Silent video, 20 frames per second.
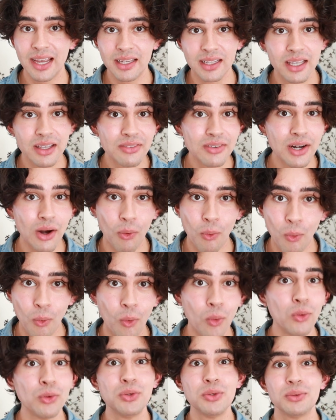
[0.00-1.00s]
I can give it a
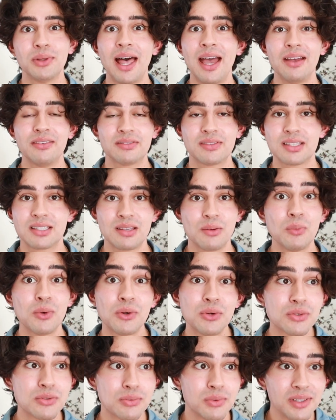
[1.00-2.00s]
whole new life to
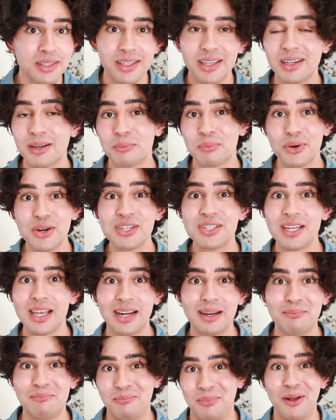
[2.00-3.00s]
someone who's really gonna
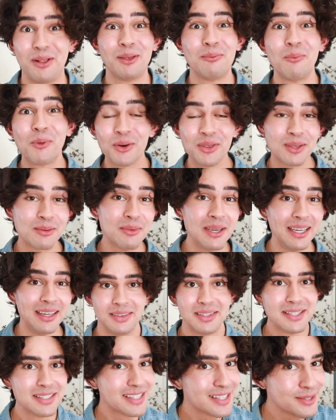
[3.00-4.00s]
appreciate it probably more than me.
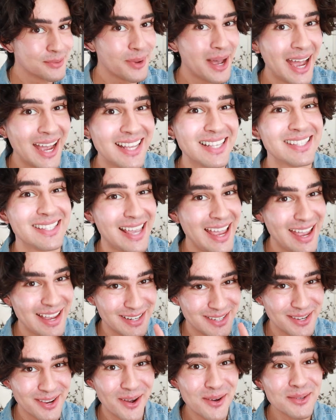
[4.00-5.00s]
This is why I say
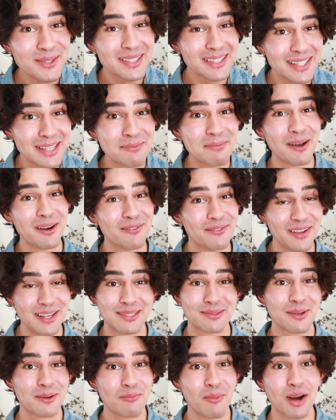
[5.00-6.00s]
don't sleep on
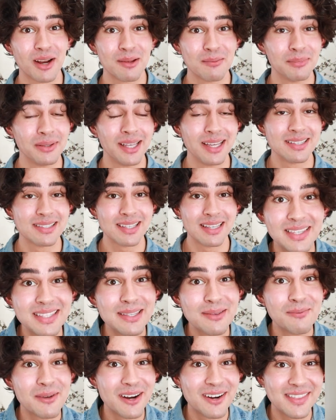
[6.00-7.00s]
Facebook Marketplace. This
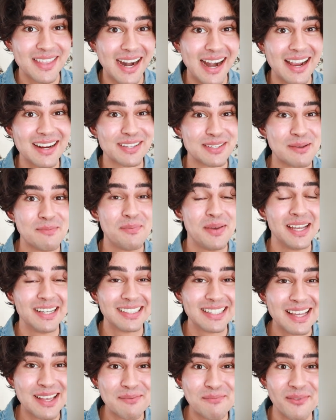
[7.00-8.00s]
is a mirror that I actually
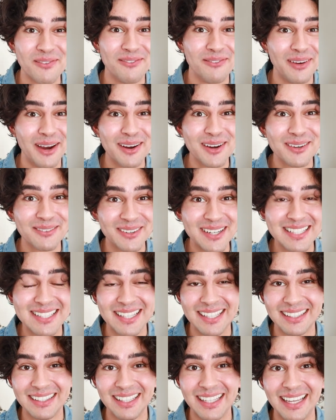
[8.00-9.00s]
picked up very
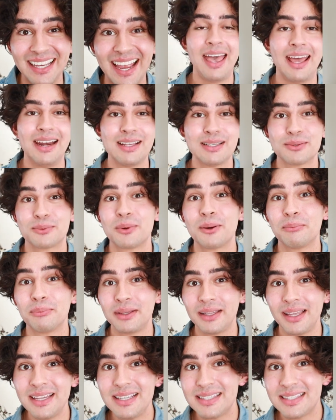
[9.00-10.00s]
recently and is
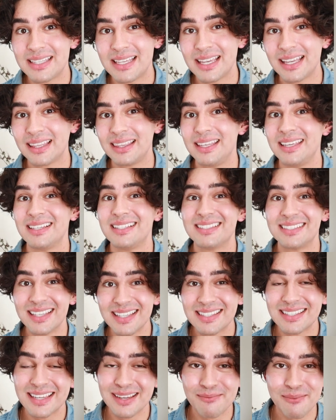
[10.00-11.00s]
replacing the
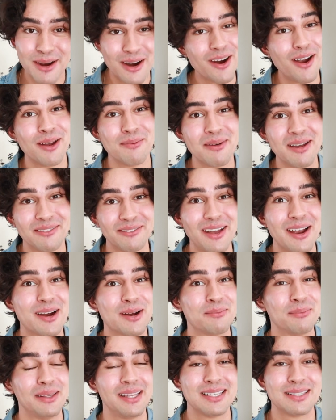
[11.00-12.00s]
existing mirror on my
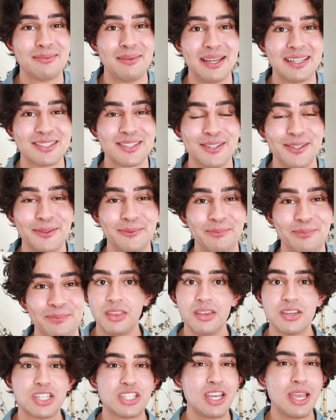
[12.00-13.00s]
fireplace mantle.
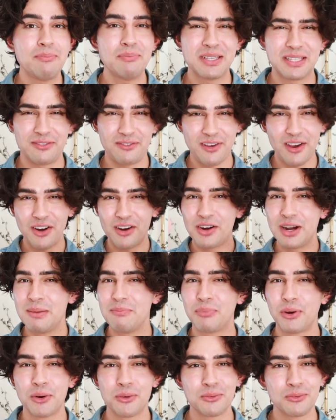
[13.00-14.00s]
The shape is very
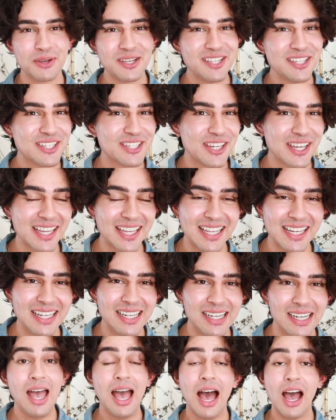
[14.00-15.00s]

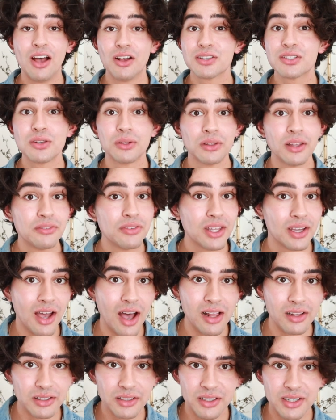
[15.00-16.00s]
Parisian. I also love the
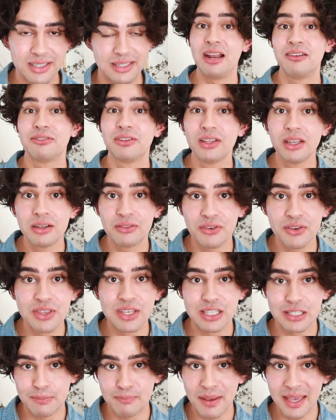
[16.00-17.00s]
color, and I feel like for
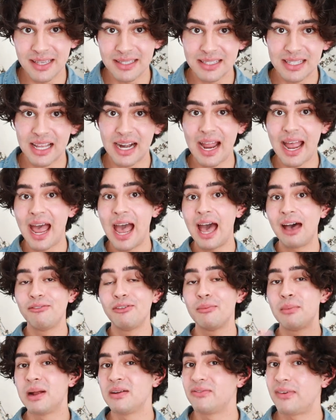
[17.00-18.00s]
the space that I have
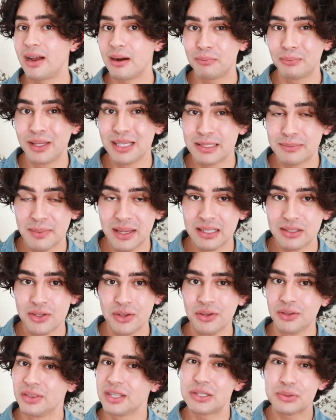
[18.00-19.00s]
on my fireplace
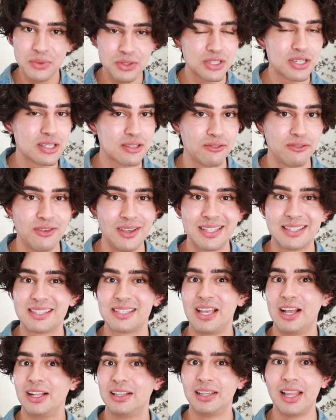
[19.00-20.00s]
mantle, this one just
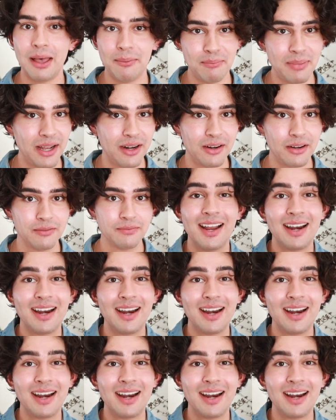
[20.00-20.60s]
fits a lot better.